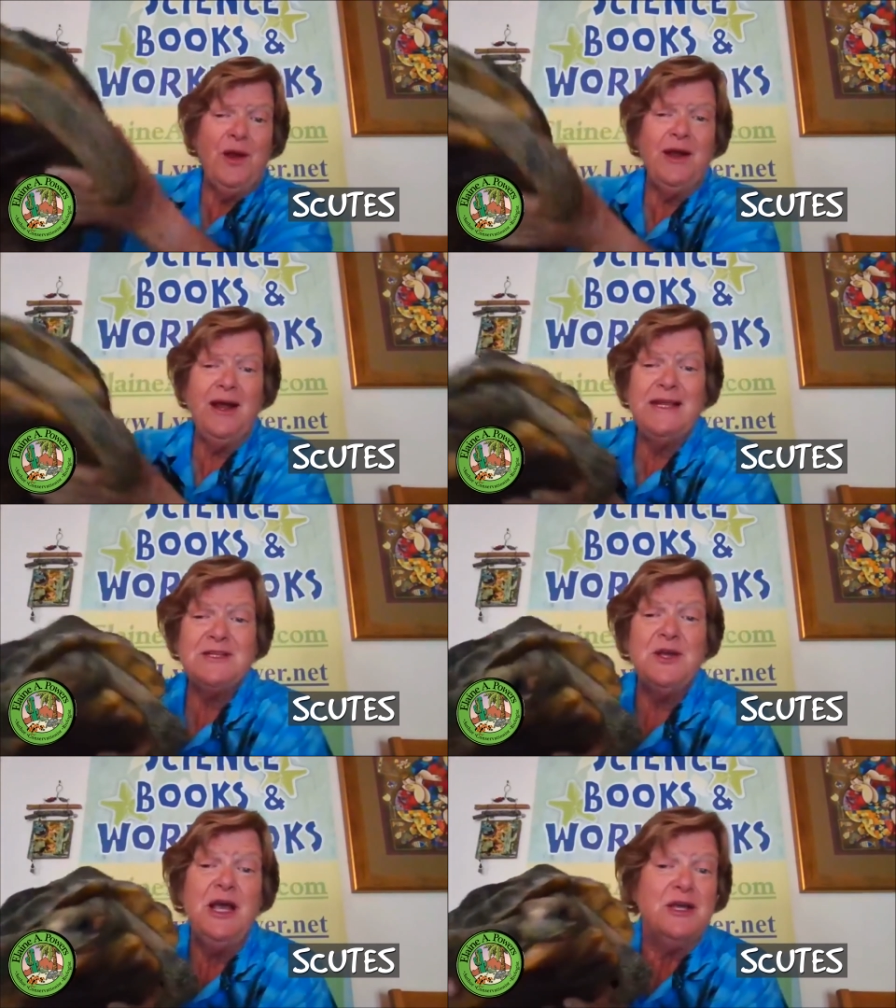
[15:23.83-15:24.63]
going
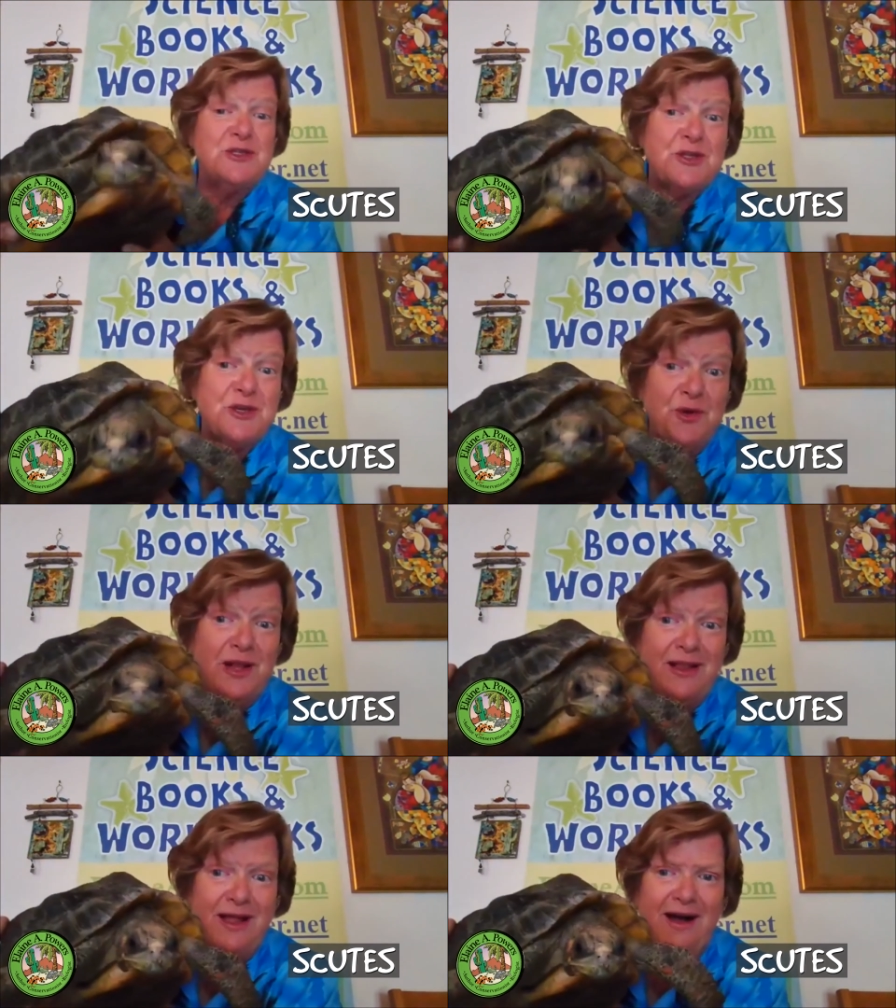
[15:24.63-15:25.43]
to scoot
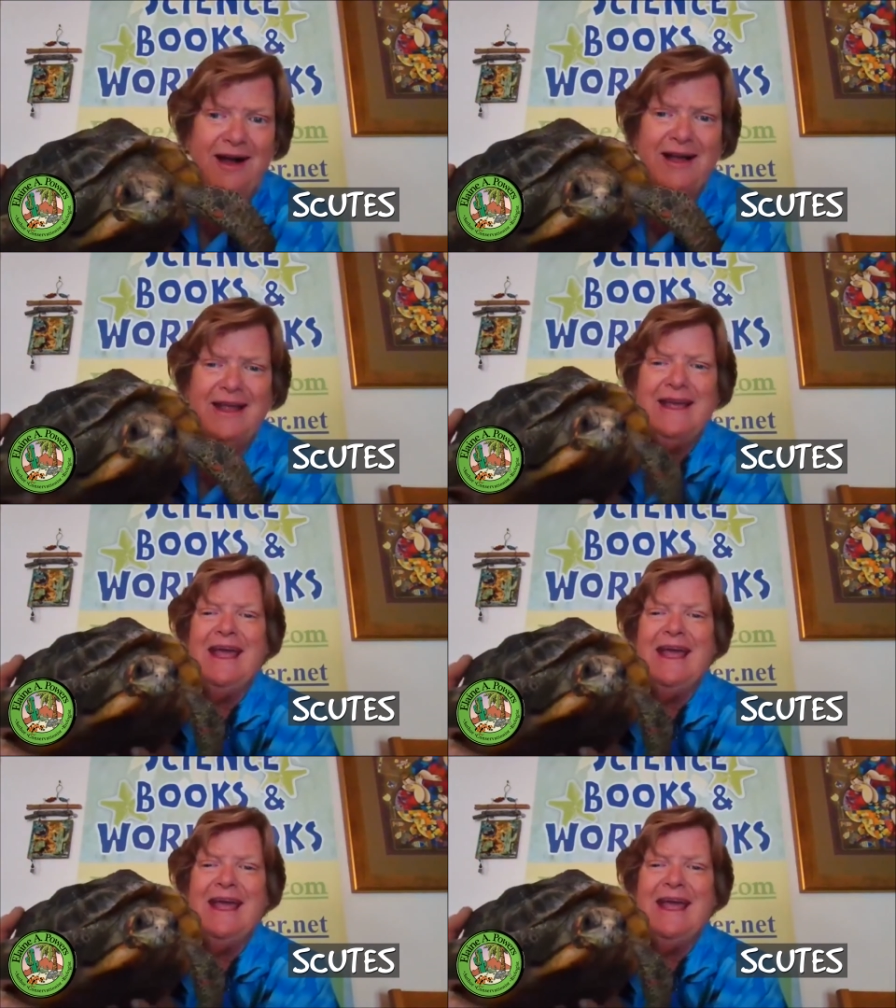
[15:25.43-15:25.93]
along,